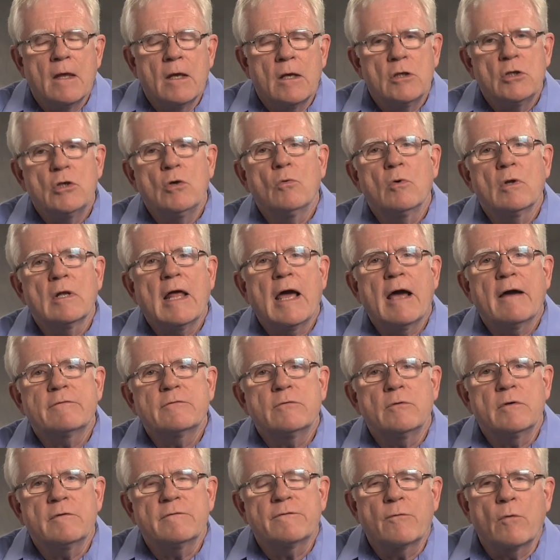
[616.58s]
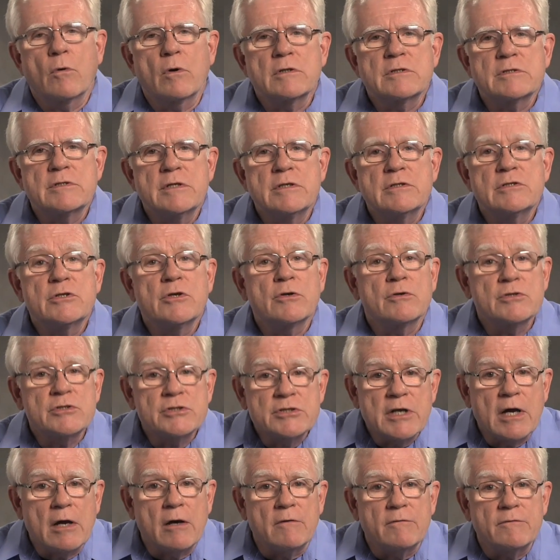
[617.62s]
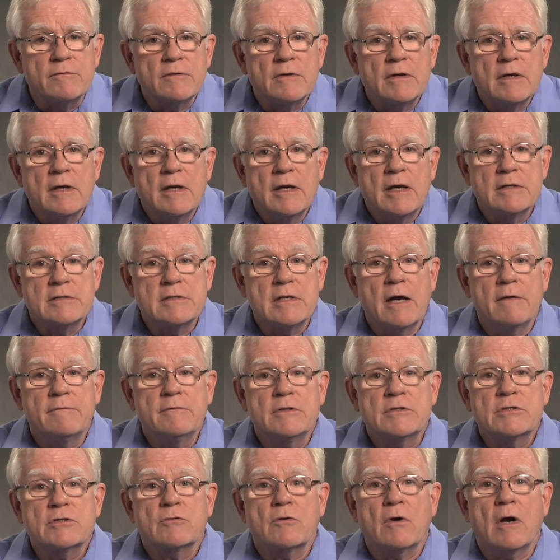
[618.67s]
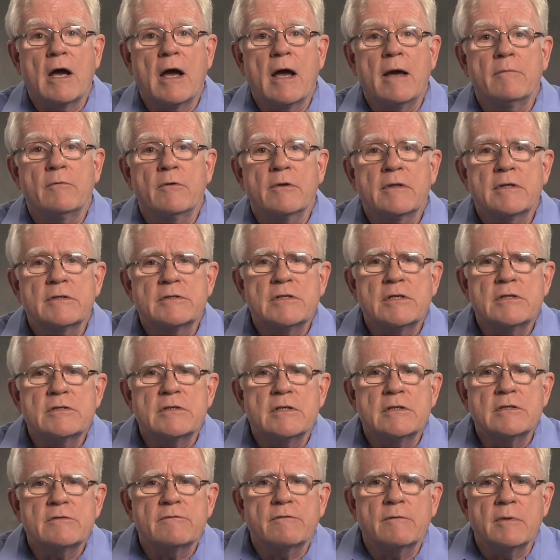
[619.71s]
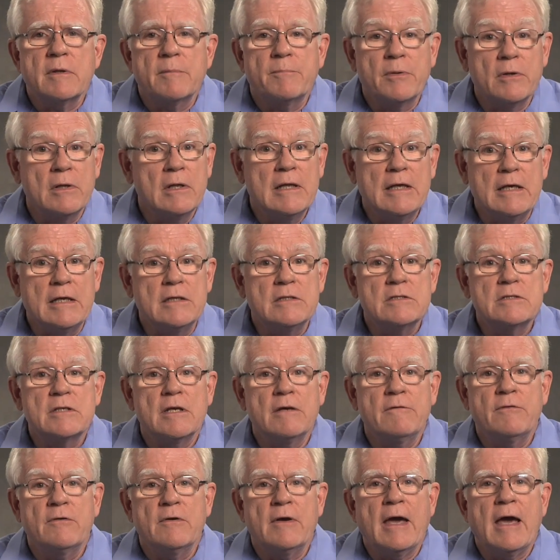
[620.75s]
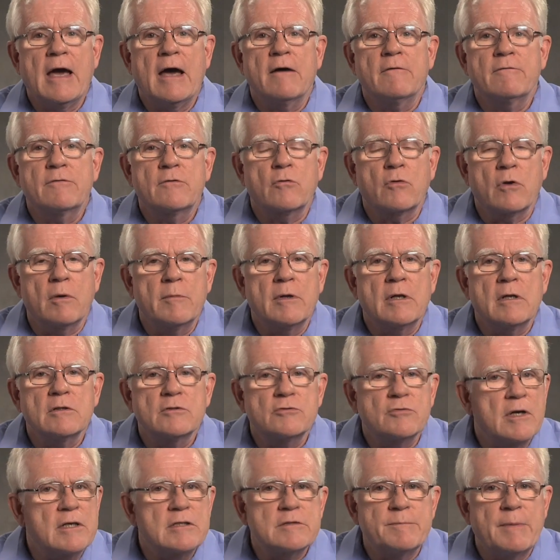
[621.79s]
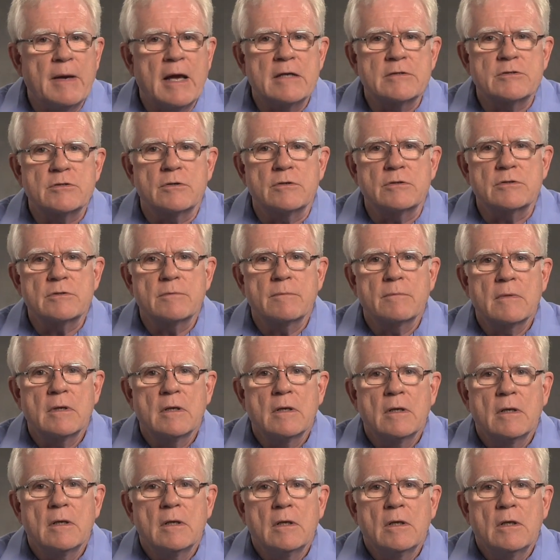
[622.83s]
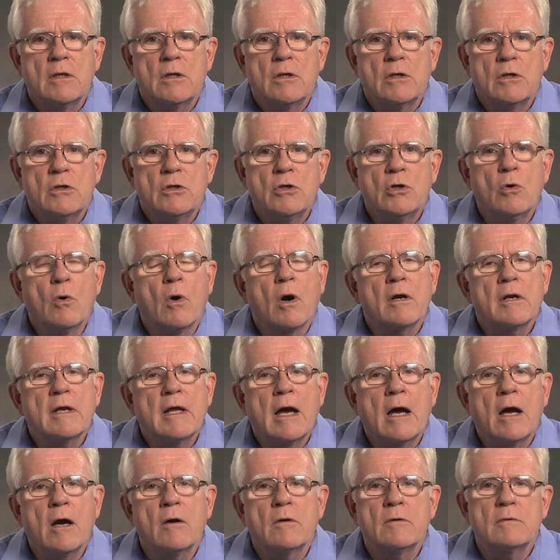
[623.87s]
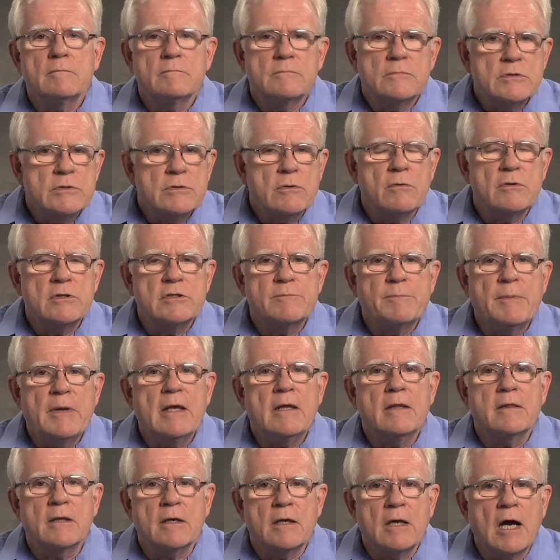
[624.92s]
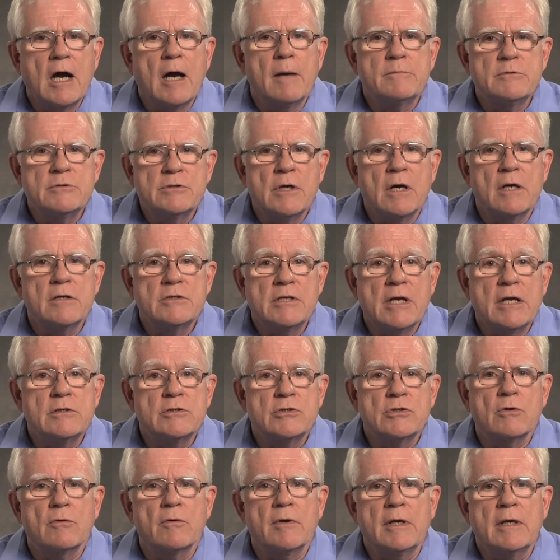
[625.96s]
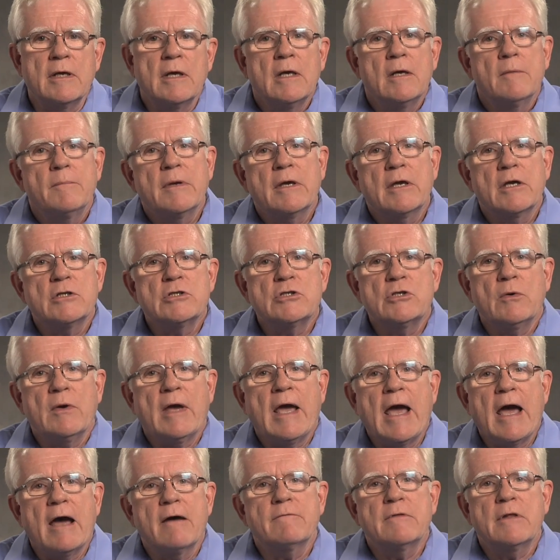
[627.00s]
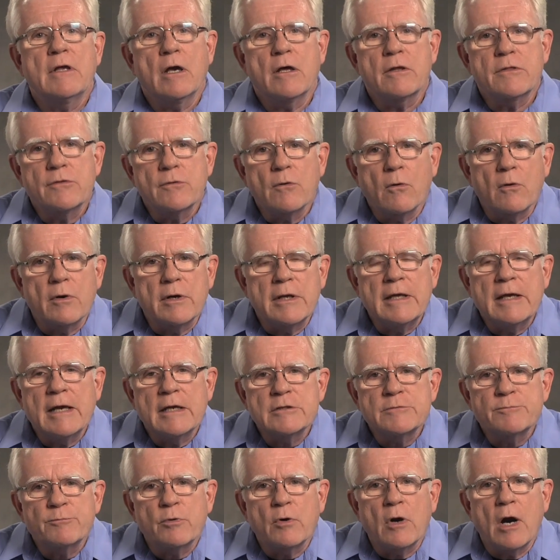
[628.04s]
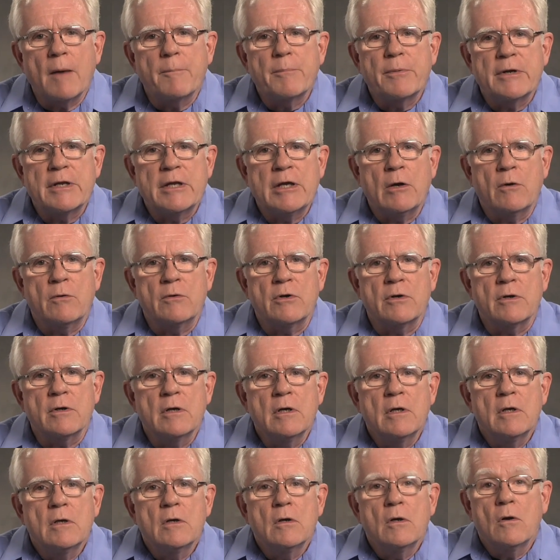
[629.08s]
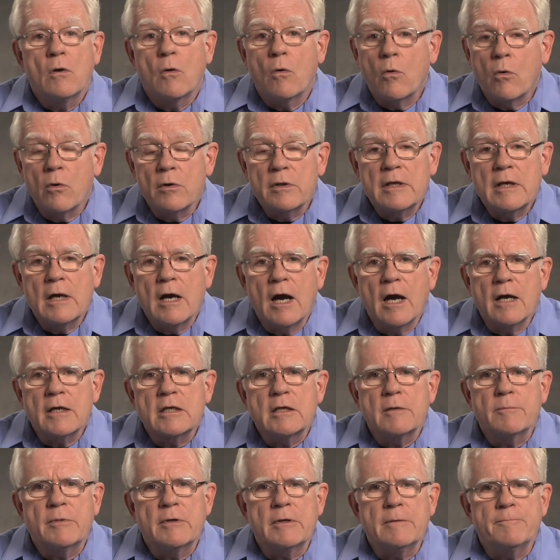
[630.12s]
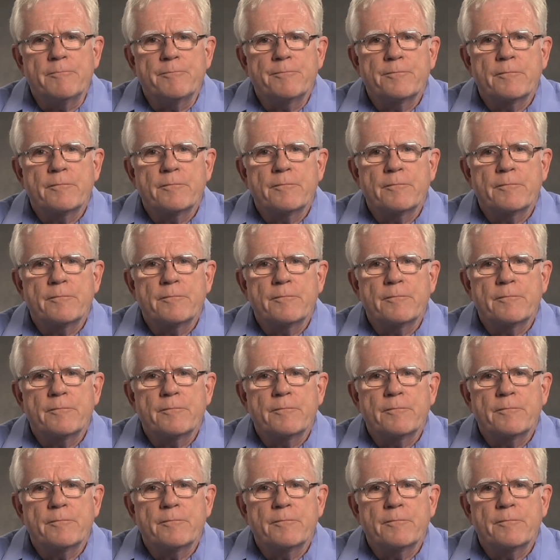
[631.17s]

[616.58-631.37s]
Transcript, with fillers: You will have to enforce this yourself, as I've described, with assistance from the police if you have criminal trespassers. You are now, so to speak, the cop, judge, and jury because you have the authority as property owner or the occupant.